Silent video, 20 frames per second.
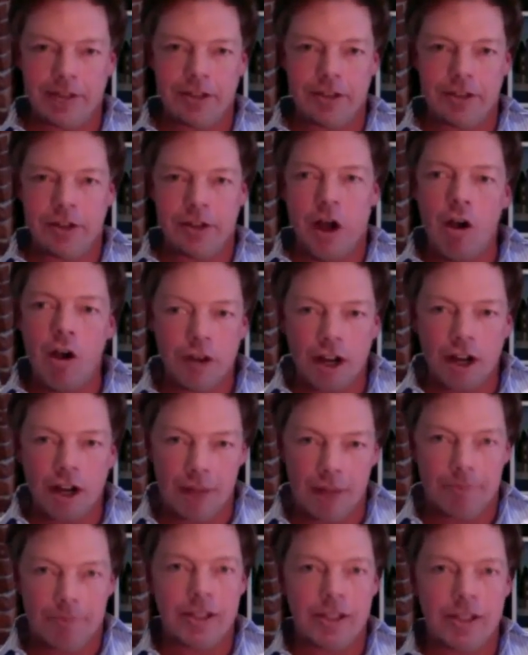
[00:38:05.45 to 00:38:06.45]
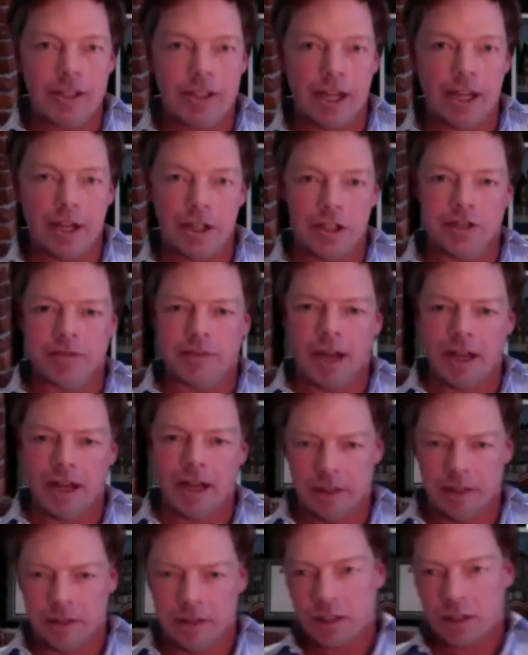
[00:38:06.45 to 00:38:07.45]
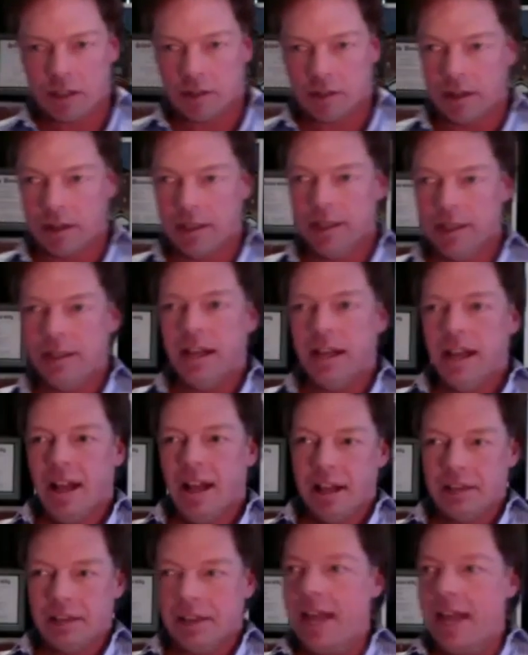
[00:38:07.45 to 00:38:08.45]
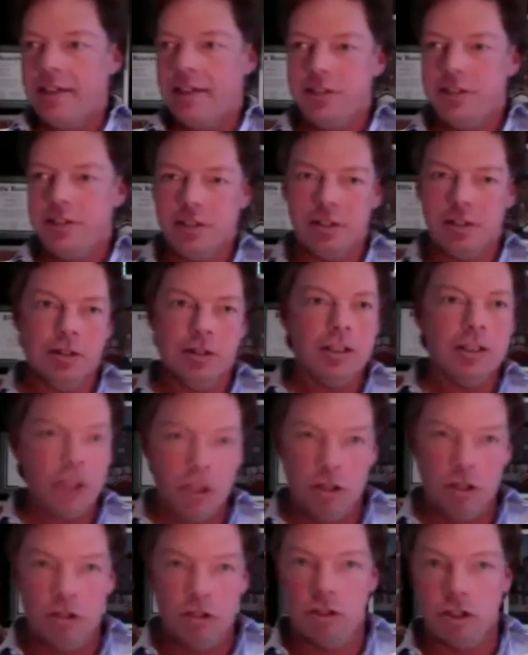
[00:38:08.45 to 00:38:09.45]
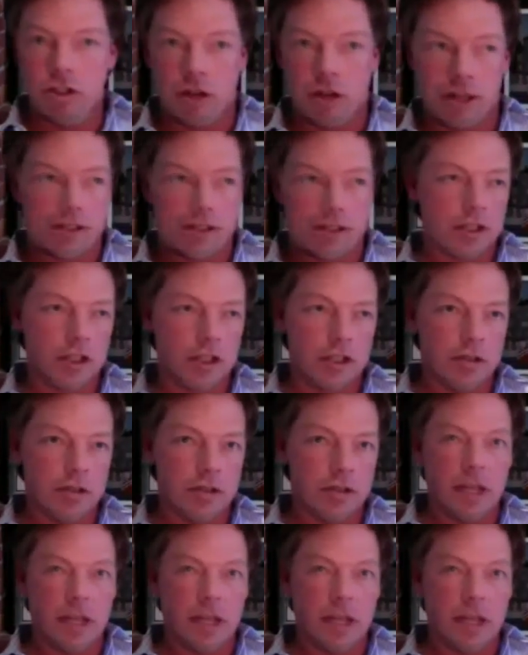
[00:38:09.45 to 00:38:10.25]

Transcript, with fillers: So the overcompensation of my own insecurity led to huge trust issues.